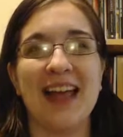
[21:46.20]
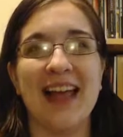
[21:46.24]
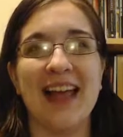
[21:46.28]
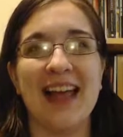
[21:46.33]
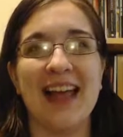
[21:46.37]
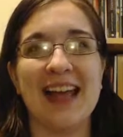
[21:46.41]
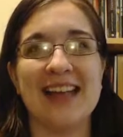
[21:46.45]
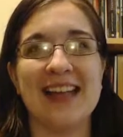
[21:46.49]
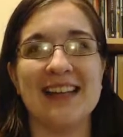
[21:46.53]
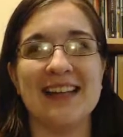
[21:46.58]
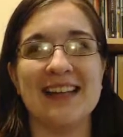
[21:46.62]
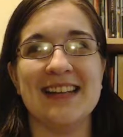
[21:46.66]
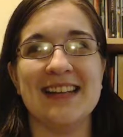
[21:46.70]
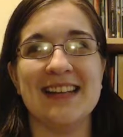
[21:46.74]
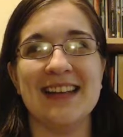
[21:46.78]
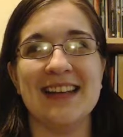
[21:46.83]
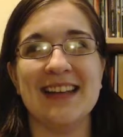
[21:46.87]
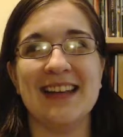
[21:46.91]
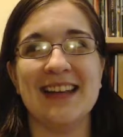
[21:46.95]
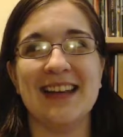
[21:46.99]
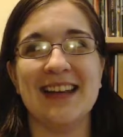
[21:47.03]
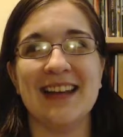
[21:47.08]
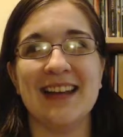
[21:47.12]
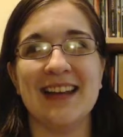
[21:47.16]
and
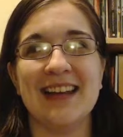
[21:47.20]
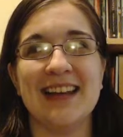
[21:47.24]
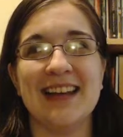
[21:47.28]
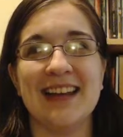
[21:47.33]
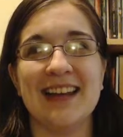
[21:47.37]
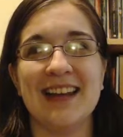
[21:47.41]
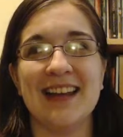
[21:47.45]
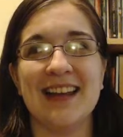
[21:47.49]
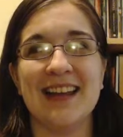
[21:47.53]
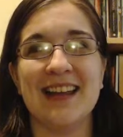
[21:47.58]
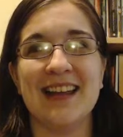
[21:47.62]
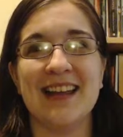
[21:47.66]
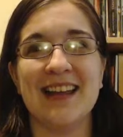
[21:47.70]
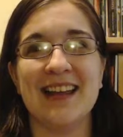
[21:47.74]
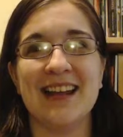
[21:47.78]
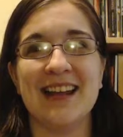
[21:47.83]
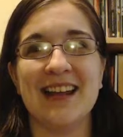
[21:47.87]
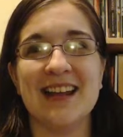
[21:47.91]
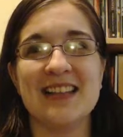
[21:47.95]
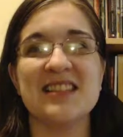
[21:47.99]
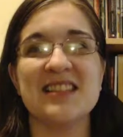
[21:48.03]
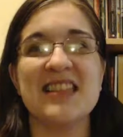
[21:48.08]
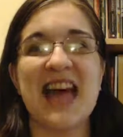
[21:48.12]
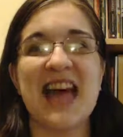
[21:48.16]

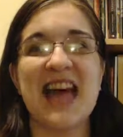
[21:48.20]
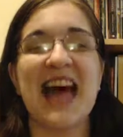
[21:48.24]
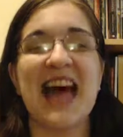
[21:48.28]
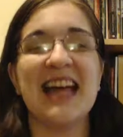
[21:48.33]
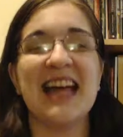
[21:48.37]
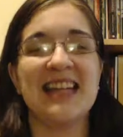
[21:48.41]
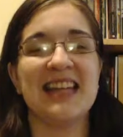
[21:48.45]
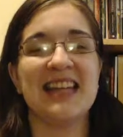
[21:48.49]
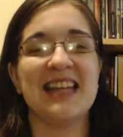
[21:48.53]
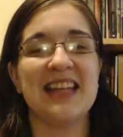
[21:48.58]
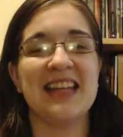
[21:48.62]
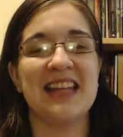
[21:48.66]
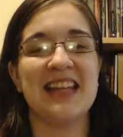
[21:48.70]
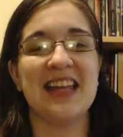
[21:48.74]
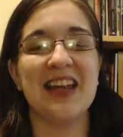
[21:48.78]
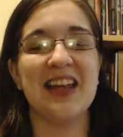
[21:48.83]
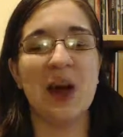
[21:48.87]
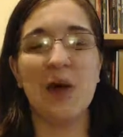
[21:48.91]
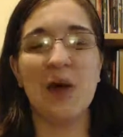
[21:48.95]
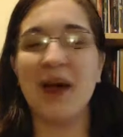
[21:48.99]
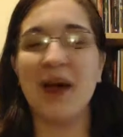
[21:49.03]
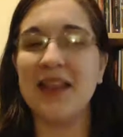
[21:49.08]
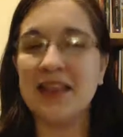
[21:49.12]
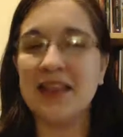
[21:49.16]
because that,
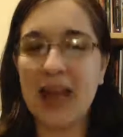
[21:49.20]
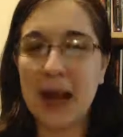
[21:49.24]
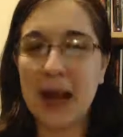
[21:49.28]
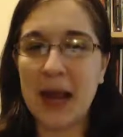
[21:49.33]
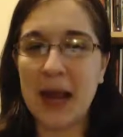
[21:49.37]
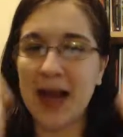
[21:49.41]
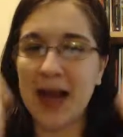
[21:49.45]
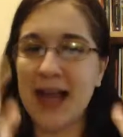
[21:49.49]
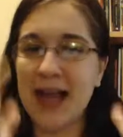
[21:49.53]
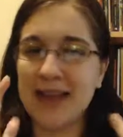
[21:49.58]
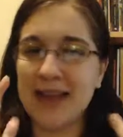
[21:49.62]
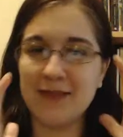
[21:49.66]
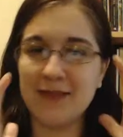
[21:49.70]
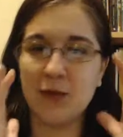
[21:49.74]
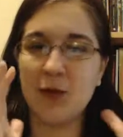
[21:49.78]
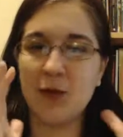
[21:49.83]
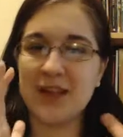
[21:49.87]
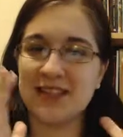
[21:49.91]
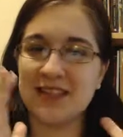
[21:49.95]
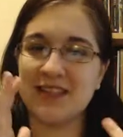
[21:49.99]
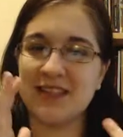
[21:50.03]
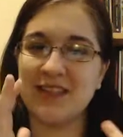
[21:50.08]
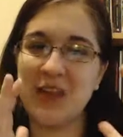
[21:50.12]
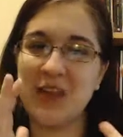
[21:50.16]
and my
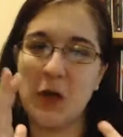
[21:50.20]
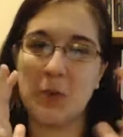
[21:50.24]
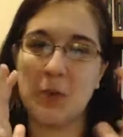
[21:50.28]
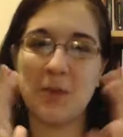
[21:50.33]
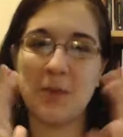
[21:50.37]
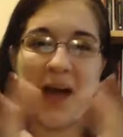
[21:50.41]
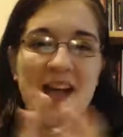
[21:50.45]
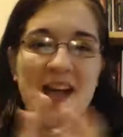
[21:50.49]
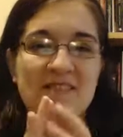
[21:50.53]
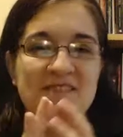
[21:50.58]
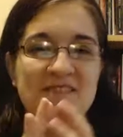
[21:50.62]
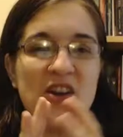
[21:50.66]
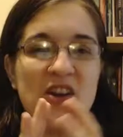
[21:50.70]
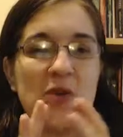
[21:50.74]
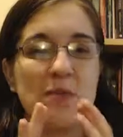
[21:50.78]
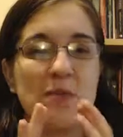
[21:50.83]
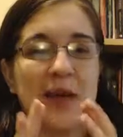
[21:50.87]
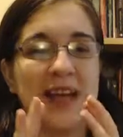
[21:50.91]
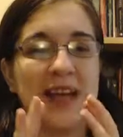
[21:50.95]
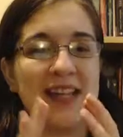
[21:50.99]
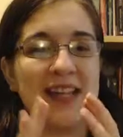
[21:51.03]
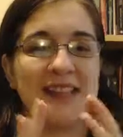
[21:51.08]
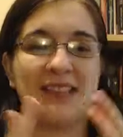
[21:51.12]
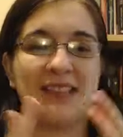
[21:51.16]
voice alone, my vote
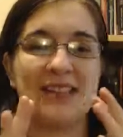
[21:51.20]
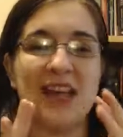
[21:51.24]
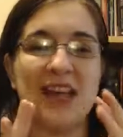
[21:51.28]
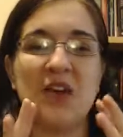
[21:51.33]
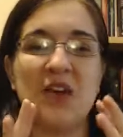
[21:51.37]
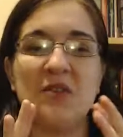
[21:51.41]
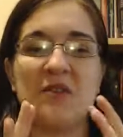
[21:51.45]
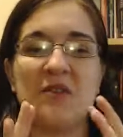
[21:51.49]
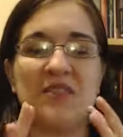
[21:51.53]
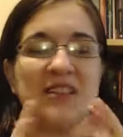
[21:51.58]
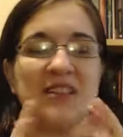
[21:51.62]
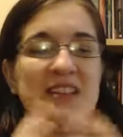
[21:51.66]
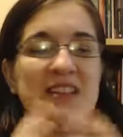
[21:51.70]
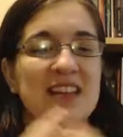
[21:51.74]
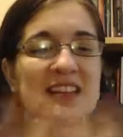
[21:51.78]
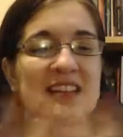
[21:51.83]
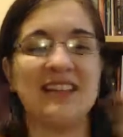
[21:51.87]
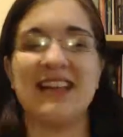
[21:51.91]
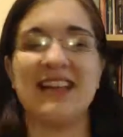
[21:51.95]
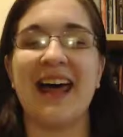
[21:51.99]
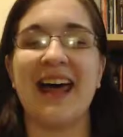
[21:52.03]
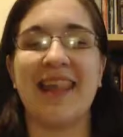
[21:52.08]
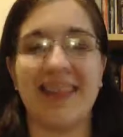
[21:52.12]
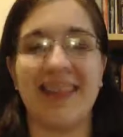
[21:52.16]
by itself does
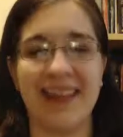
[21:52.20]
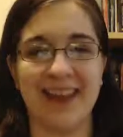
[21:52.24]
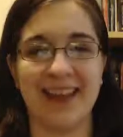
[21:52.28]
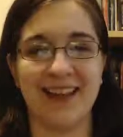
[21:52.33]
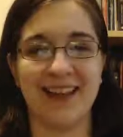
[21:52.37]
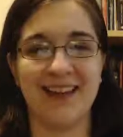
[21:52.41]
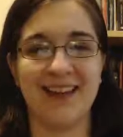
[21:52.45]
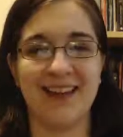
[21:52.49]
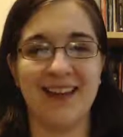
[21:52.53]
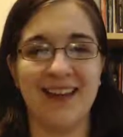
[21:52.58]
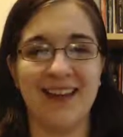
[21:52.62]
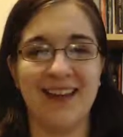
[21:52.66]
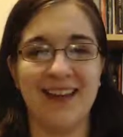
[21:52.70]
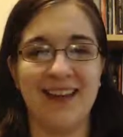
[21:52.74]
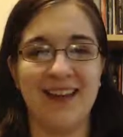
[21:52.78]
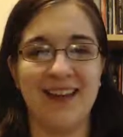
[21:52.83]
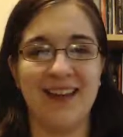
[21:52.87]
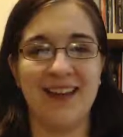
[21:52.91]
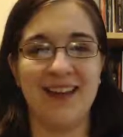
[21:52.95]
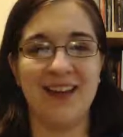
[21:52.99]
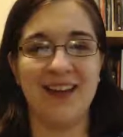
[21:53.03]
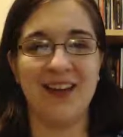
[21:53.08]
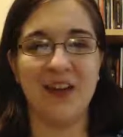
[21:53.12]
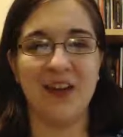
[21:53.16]
nothing,
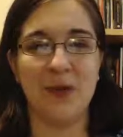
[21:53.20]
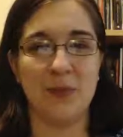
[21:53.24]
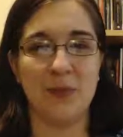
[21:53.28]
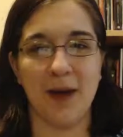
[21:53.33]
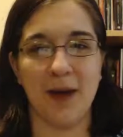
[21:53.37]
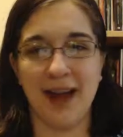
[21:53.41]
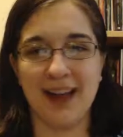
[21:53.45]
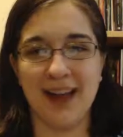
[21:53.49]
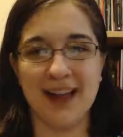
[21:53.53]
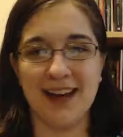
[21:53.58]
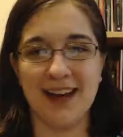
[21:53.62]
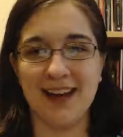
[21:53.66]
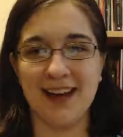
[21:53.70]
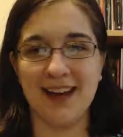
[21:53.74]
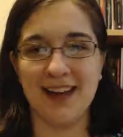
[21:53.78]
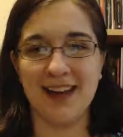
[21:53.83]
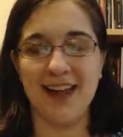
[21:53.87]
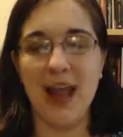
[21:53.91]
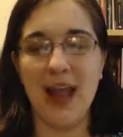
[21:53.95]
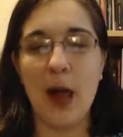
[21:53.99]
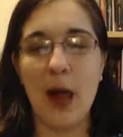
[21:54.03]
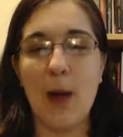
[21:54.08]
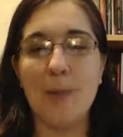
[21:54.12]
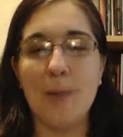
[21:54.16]
right?
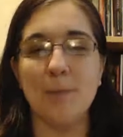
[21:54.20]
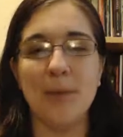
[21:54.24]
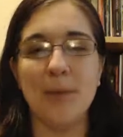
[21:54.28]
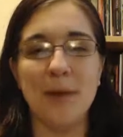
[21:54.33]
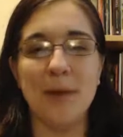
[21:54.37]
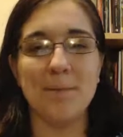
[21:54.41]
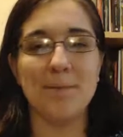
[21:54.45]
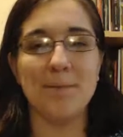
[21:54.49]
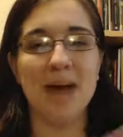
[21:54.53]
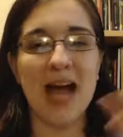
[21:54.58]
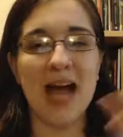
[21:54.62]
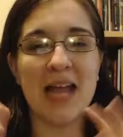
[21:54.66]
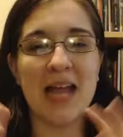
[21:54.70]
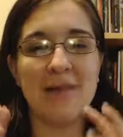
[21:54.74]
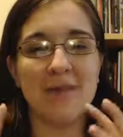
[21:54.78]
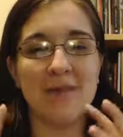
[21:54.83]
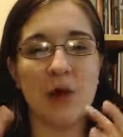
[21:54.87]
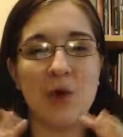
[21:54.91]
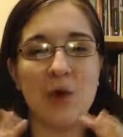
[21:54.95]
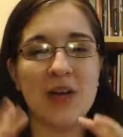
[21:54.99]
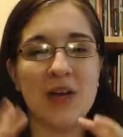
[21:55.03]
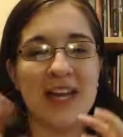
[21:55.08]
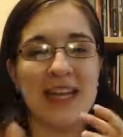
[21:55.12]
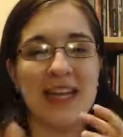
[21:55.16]
But my
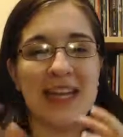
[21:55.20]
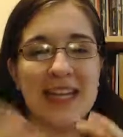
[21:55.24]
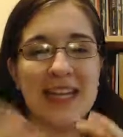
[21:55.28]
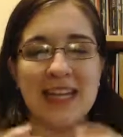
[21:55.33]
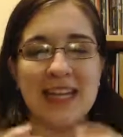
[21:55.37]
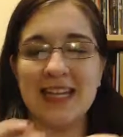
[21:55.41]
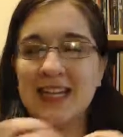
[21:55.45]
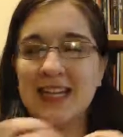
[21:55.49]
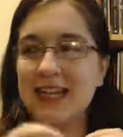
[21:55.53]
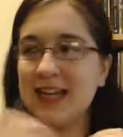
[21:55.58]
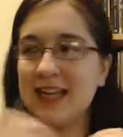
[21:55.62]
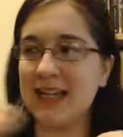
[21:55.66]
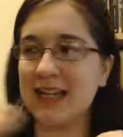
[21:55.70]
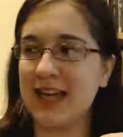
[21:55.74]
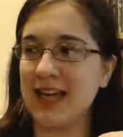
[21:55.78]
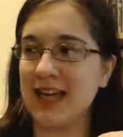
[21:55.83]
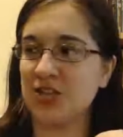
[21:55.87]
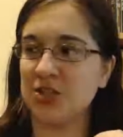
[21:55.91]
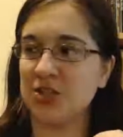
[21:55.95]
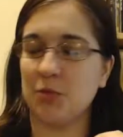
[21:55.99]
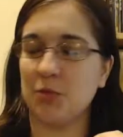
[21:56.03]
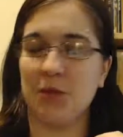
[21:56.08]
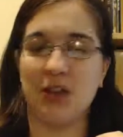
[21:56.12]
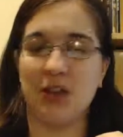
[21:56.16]
vote in
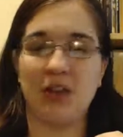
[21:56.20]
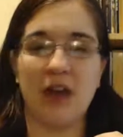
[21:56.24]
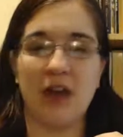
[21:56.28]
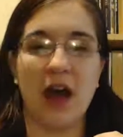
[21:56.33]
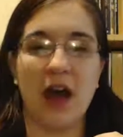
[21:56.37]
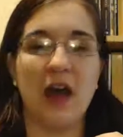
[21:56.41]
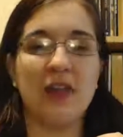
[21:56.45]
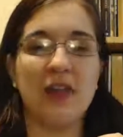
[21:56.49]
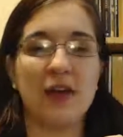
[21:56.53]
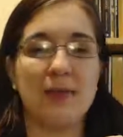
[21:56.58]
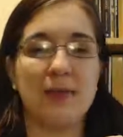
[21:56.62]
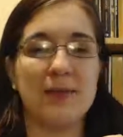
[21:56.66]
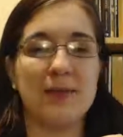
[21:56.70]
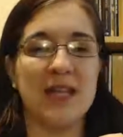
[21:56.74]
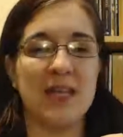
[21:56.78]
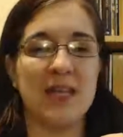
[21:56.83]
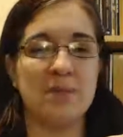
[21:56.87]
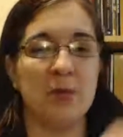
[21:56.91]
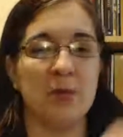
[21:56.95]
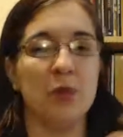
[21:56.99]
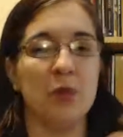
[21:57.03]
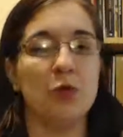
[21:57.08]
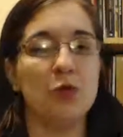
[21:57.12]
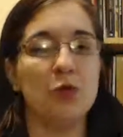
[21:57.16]
connection with other
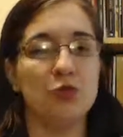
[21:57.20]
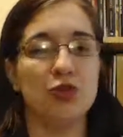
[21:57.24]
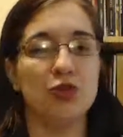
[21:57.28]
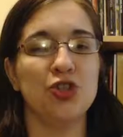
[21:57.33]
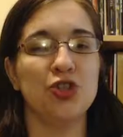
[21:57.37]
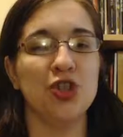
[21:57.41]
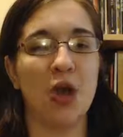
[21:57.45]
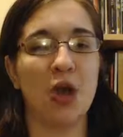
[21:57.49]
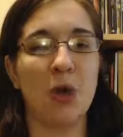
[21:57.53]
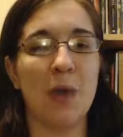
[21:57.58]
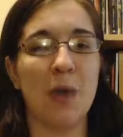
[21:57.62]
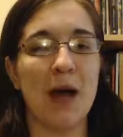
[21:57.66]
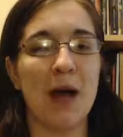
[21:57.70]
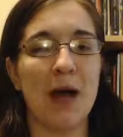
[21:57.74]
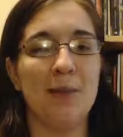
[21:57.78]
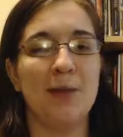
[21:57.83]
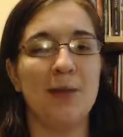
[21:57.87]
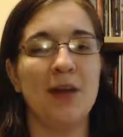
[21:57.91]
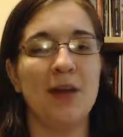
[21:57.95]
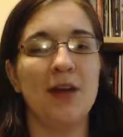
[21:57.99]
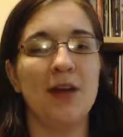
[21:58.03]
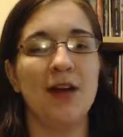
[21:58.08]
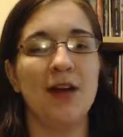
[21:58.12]
people who show up,